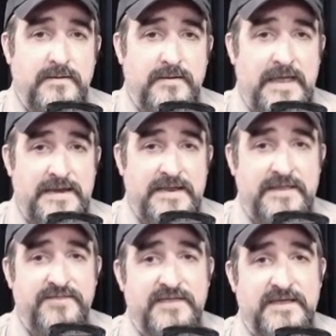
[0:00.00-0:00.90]

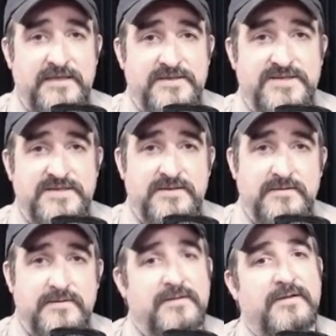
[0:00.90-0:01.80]
Ending things
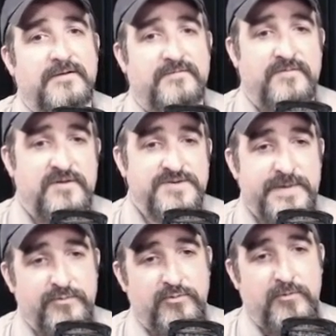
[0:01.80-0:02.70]
for those
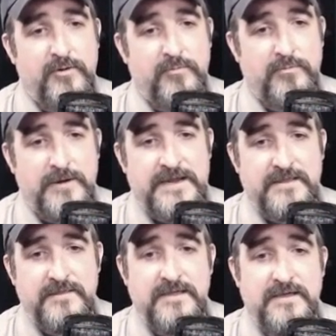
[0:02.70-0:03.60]
people who aren't
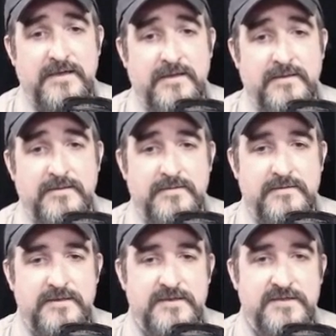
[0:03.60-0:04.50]
reading the
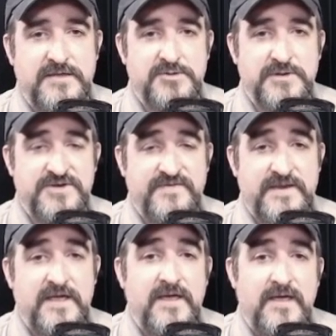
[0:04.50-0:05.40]
Twitch
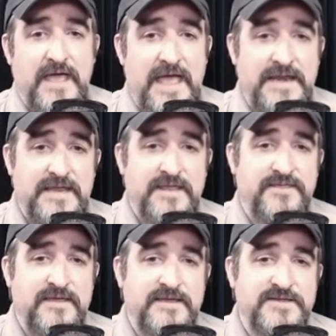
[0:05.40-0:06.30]
feed, ending
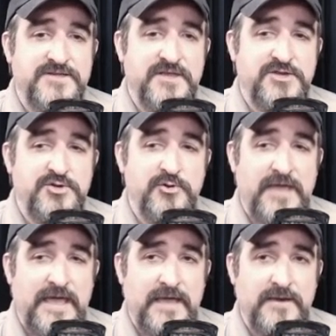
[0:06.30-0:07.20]
things so that you
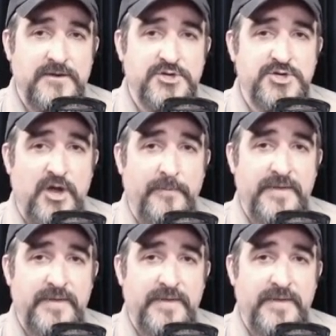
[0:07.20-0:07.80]
can jump